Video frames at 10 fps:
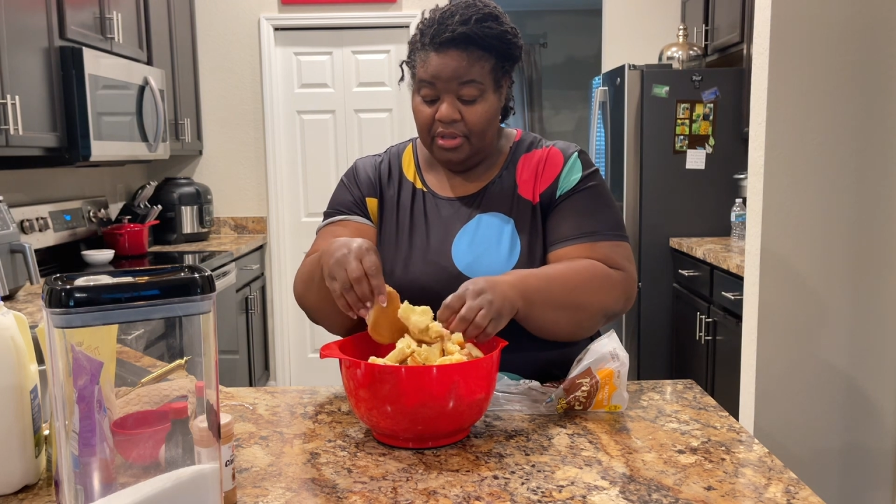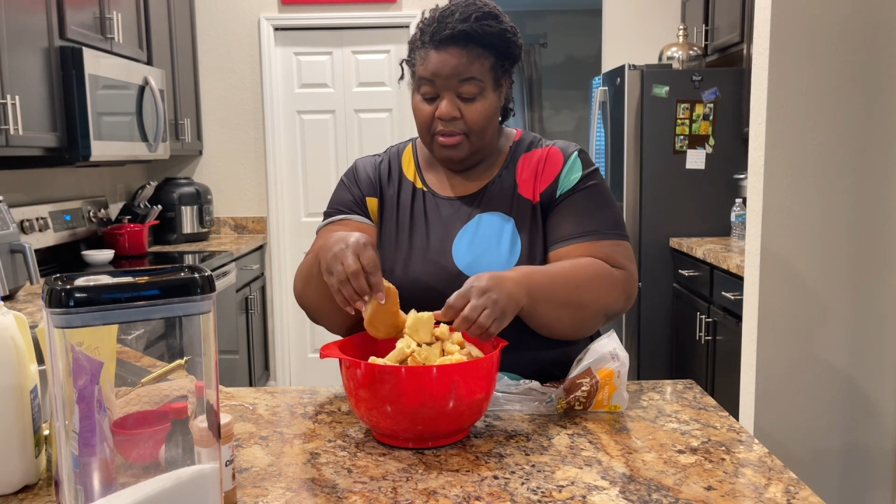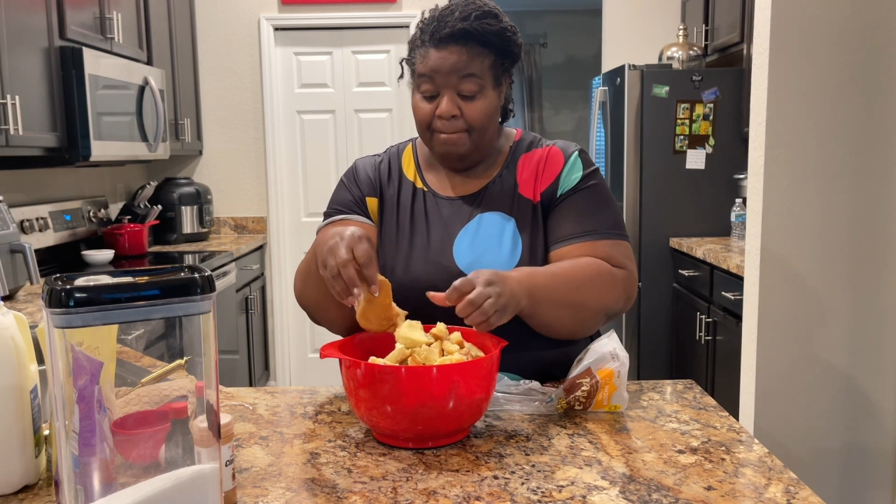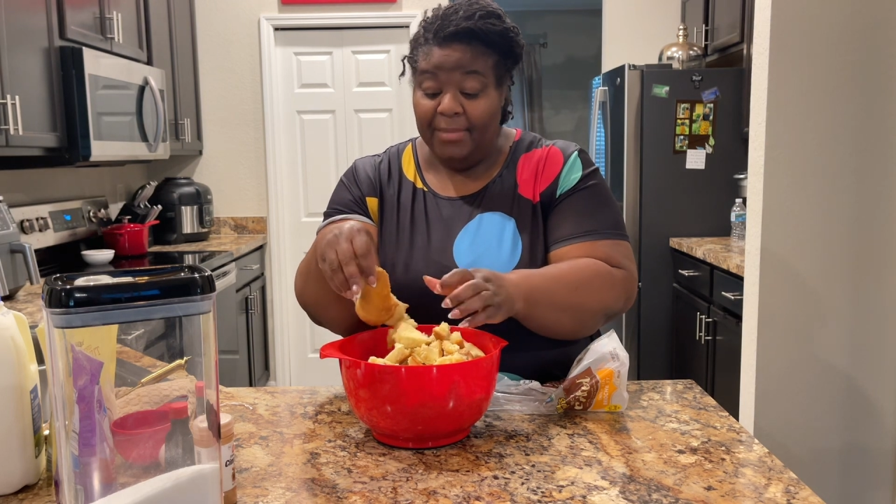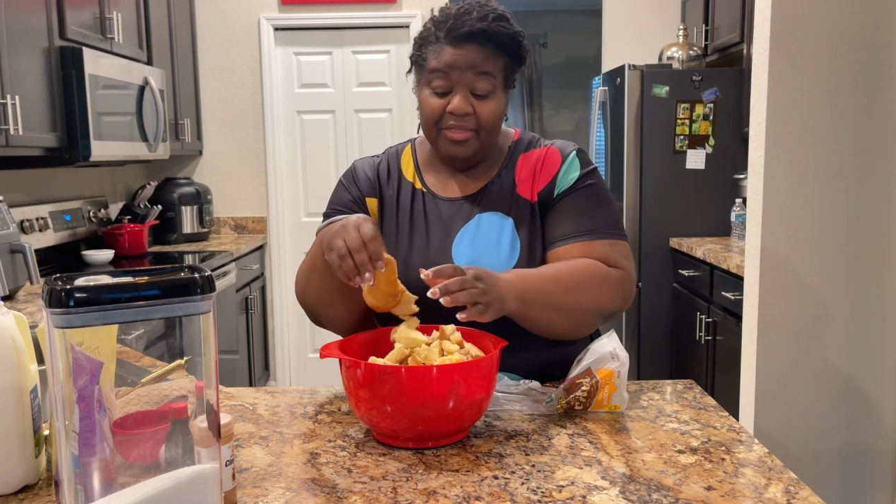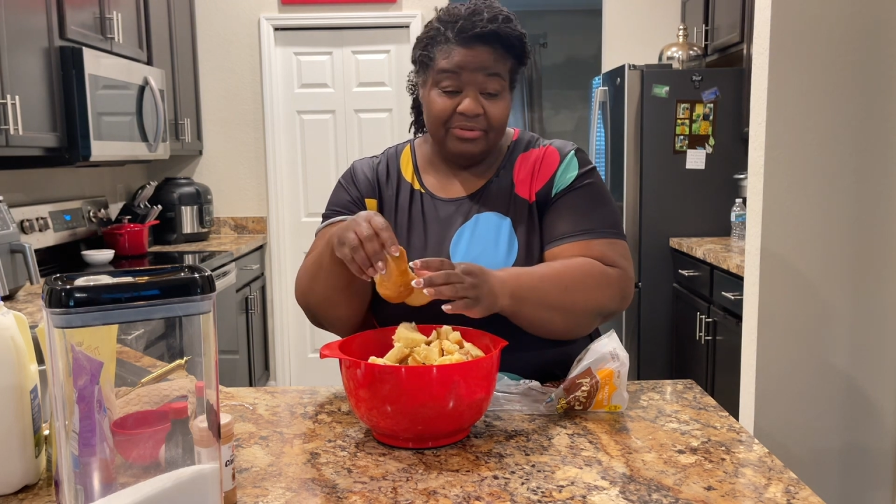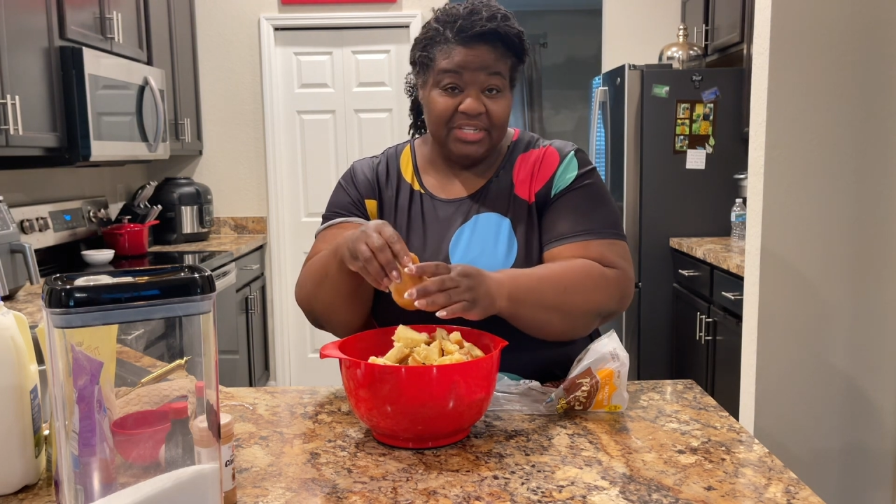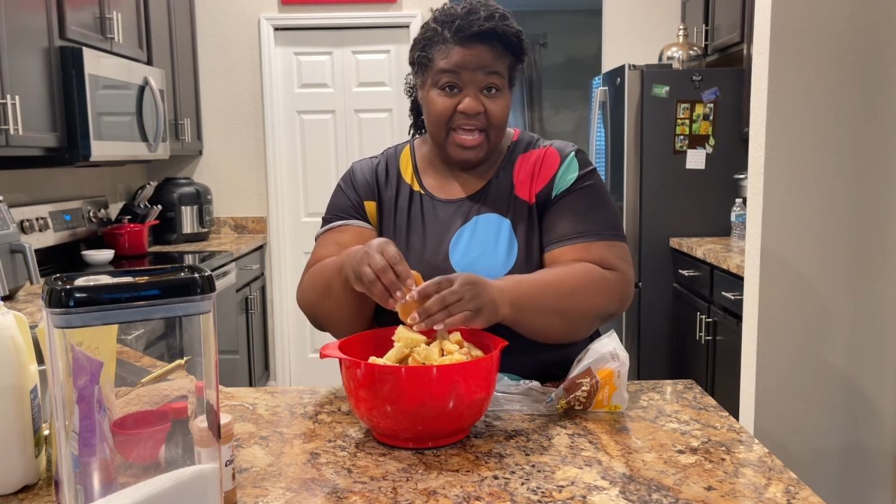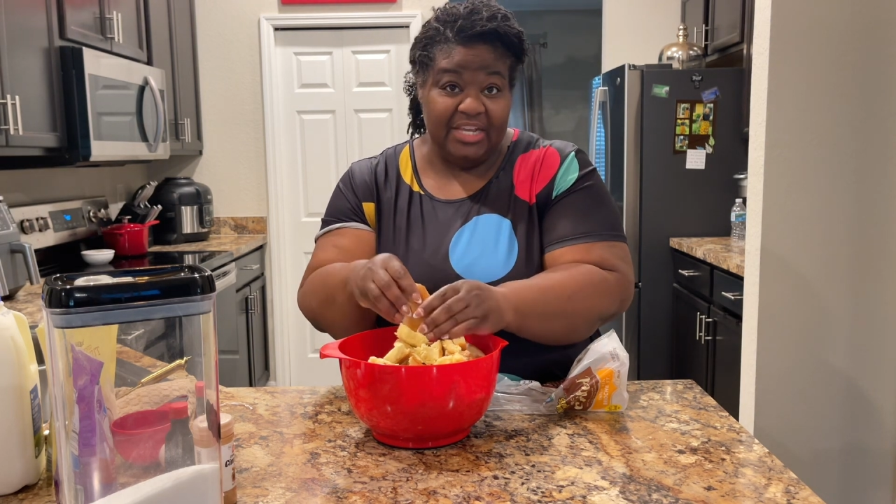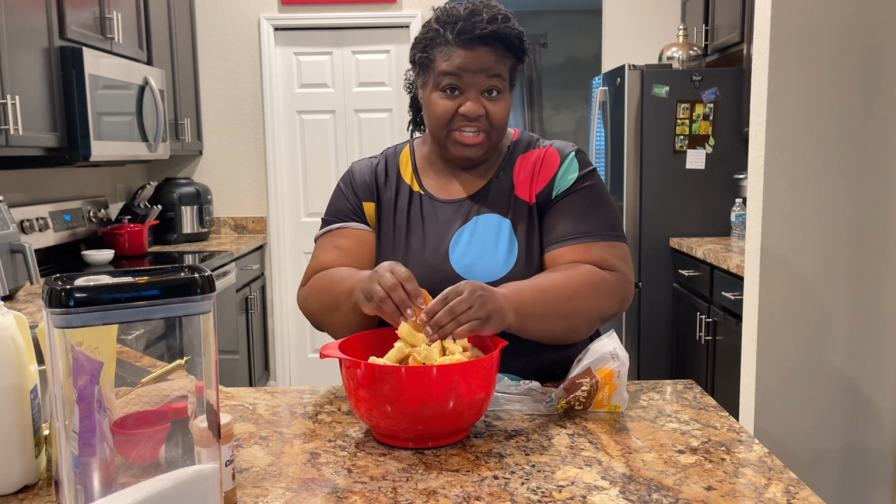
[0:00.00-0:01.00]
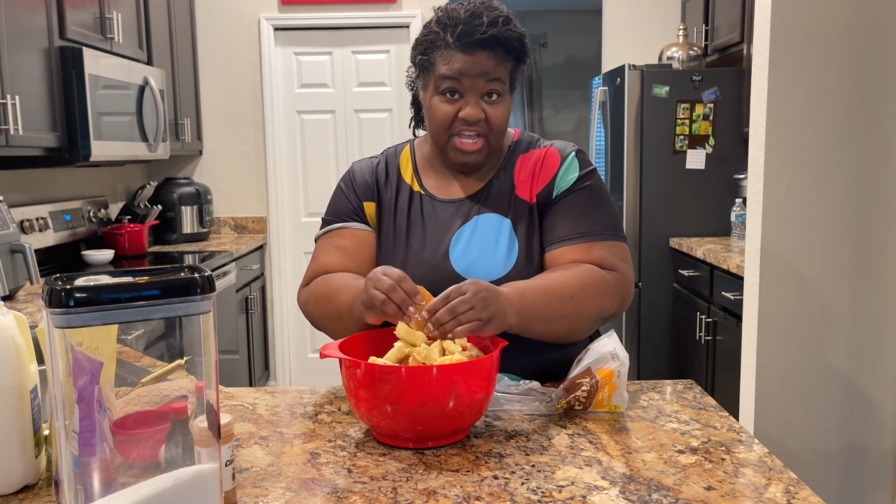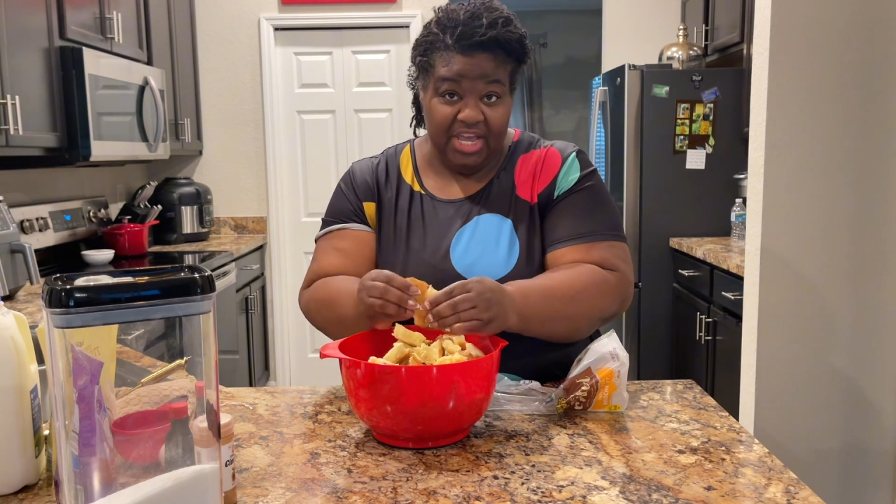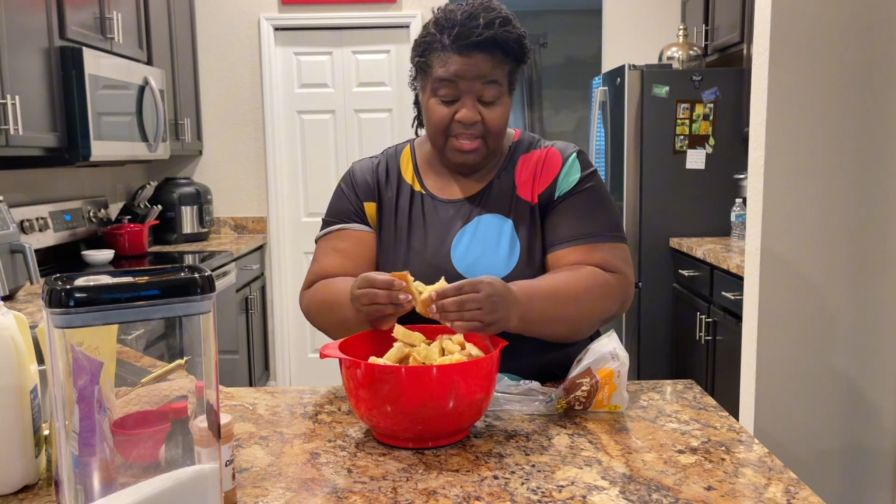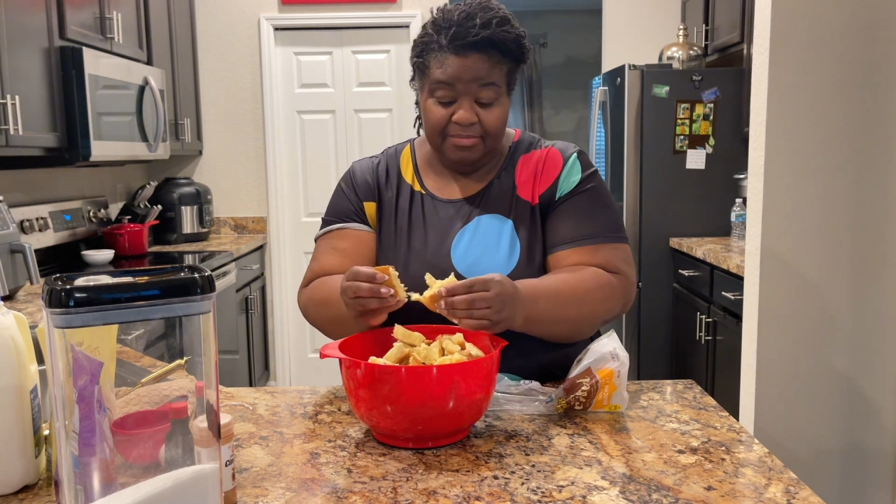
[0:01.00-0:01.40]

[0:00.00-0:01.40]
mother / aunt